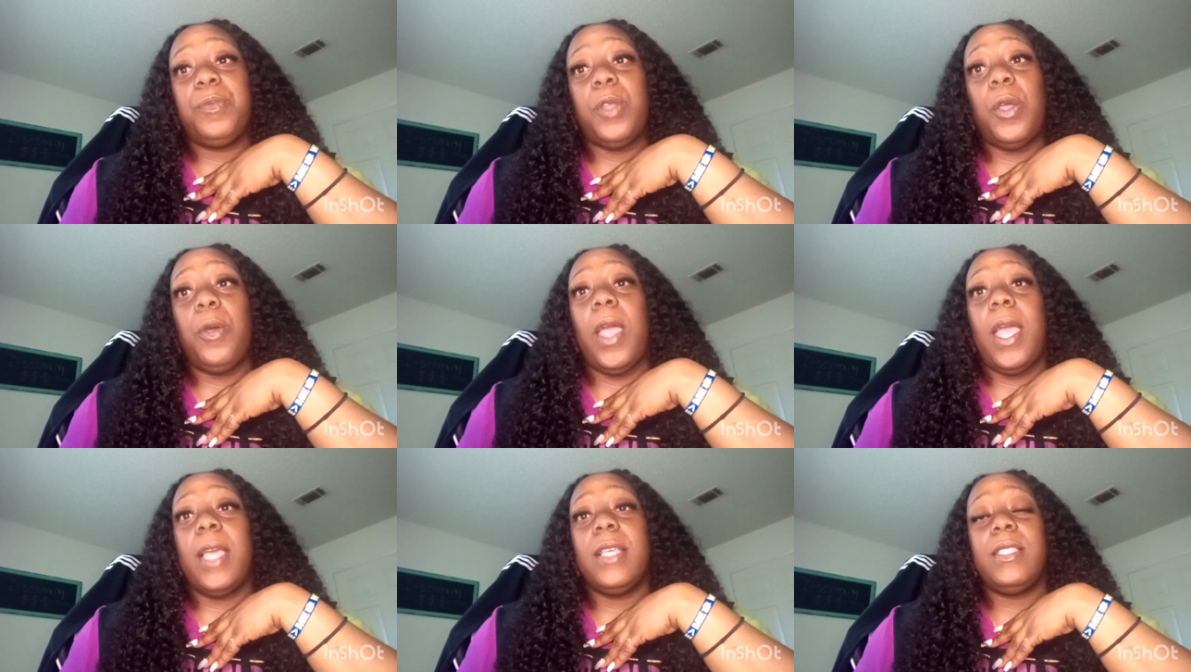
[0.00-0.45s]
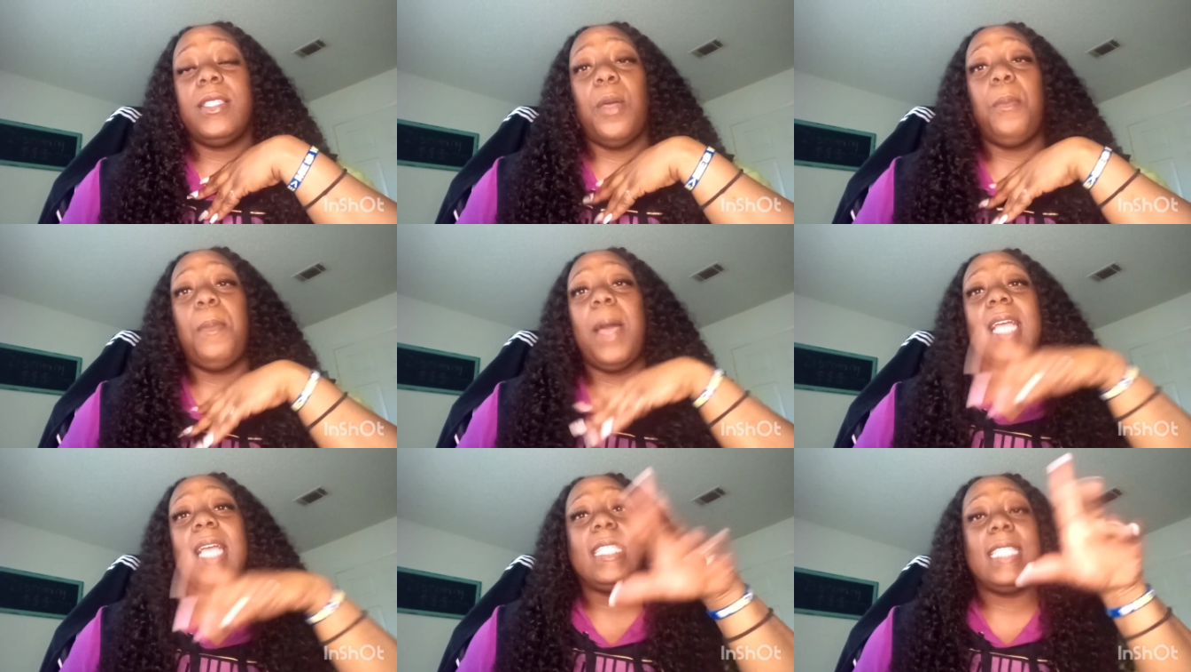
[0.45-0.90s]
Okay, so
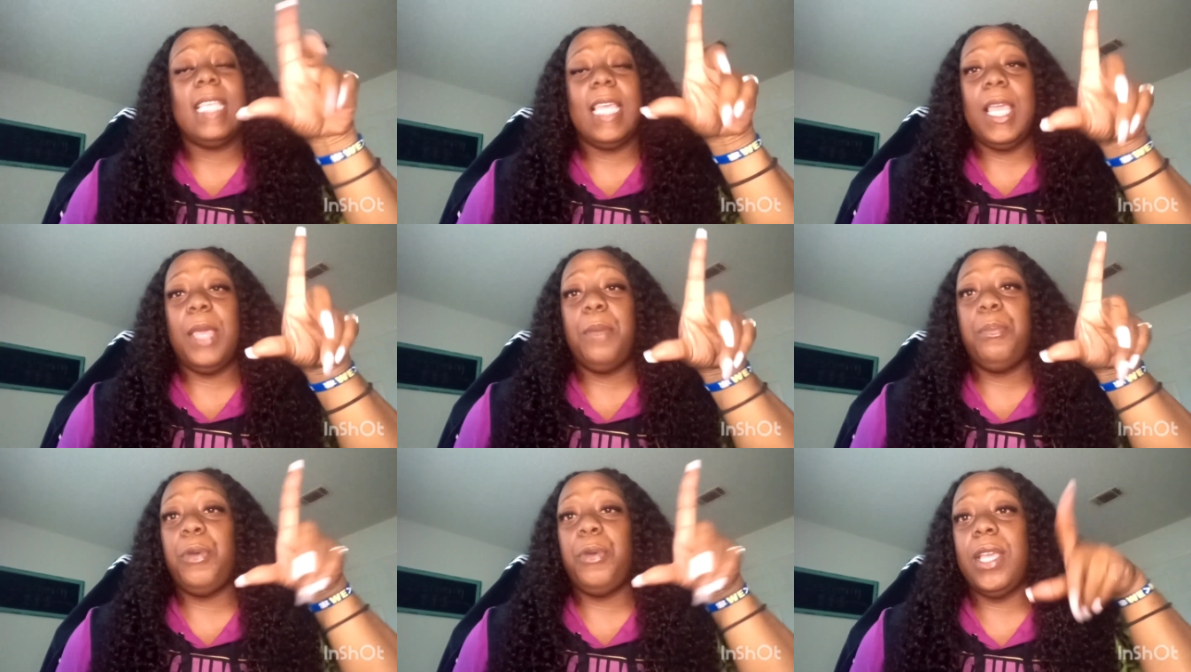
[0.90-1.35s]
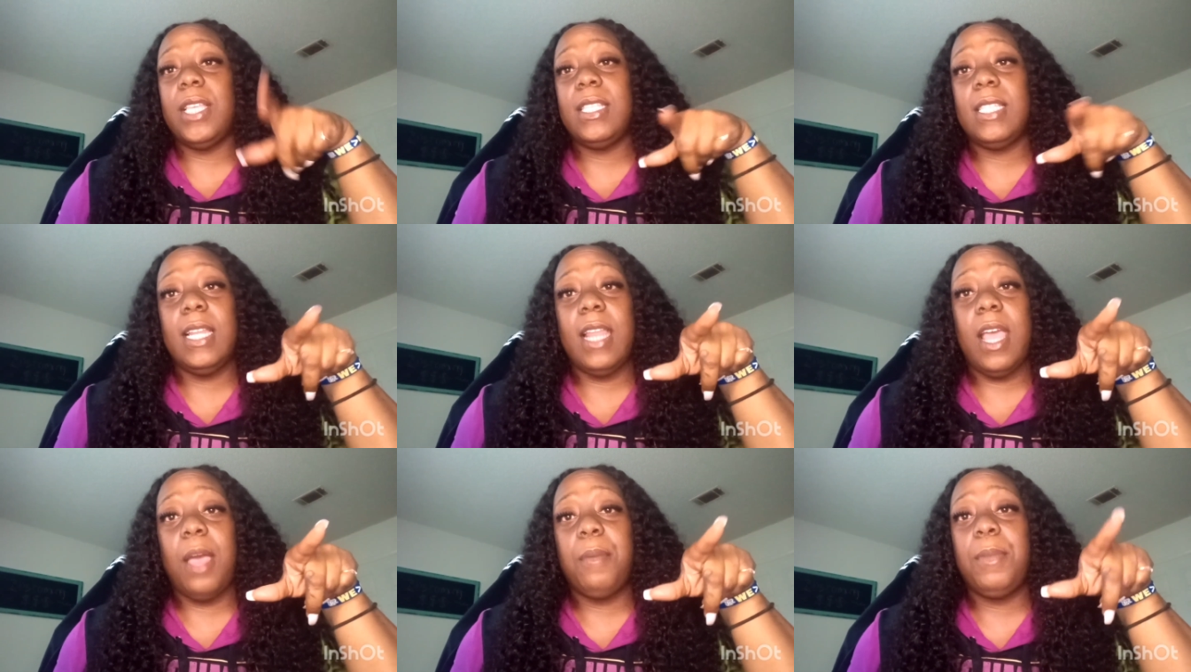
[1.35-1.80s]
my team, Prince
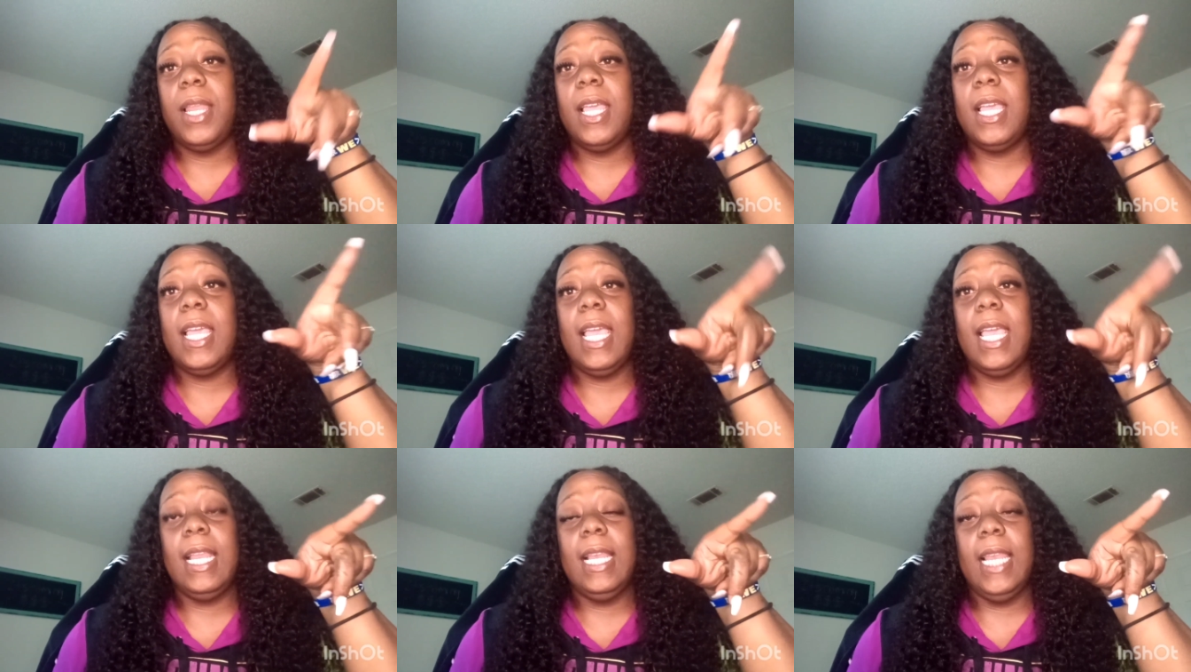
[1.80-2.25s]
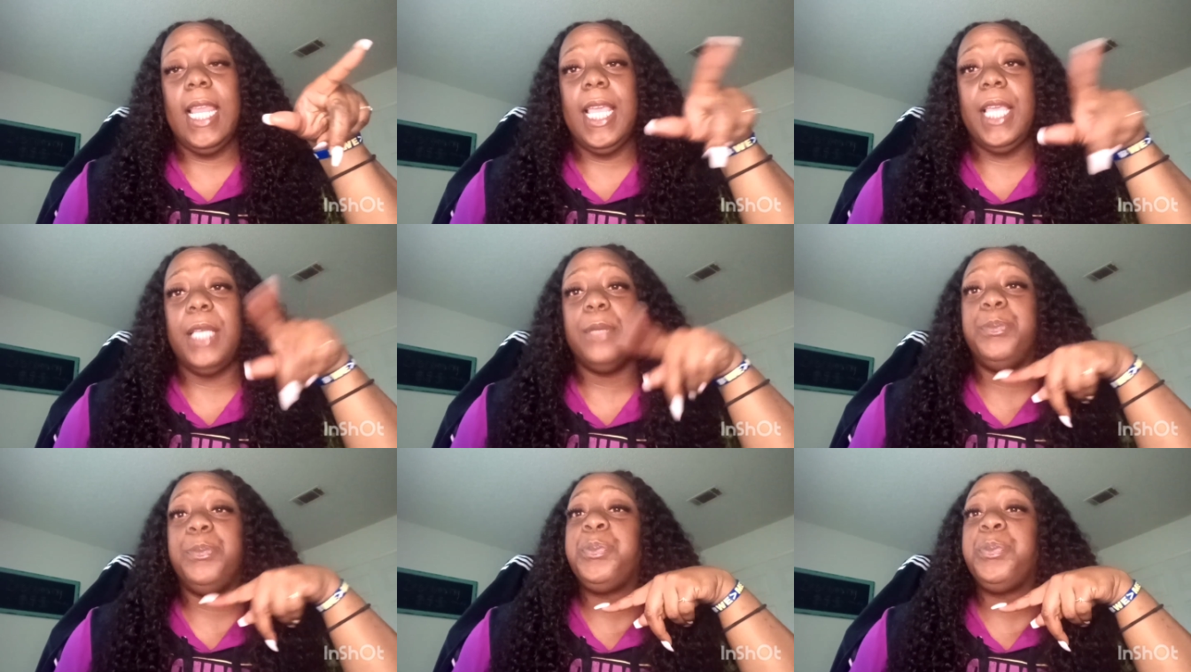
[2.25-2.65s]
and Diamond Nets Elite.